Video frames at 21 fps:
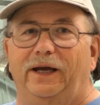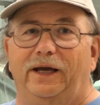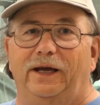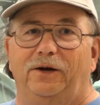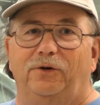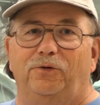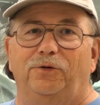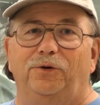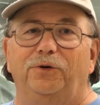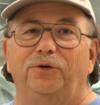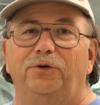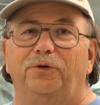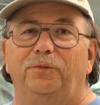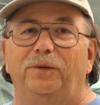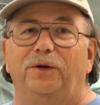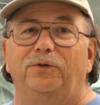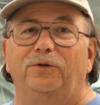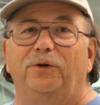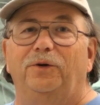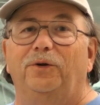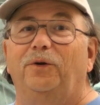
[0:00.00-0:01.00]
a cruise
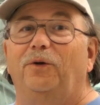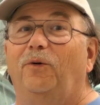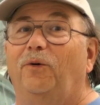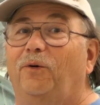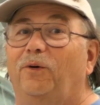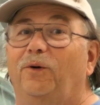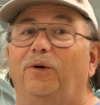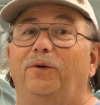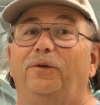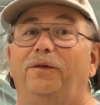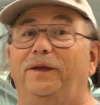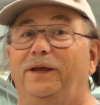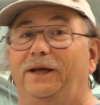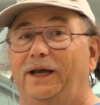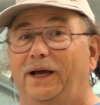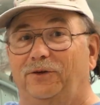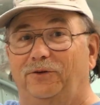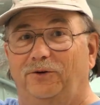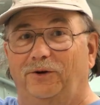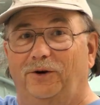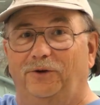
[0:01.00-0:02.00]
missile or the
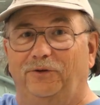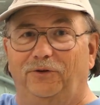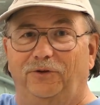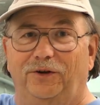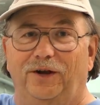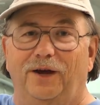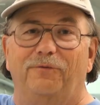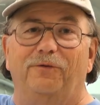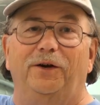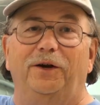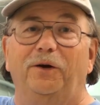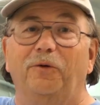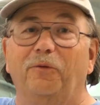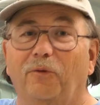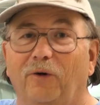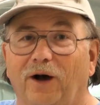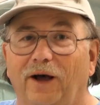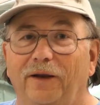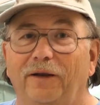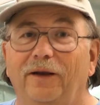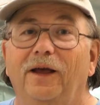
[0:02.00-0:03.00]

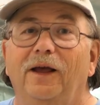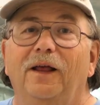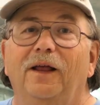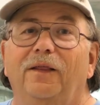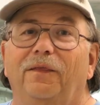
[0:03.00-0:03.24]
SR-71,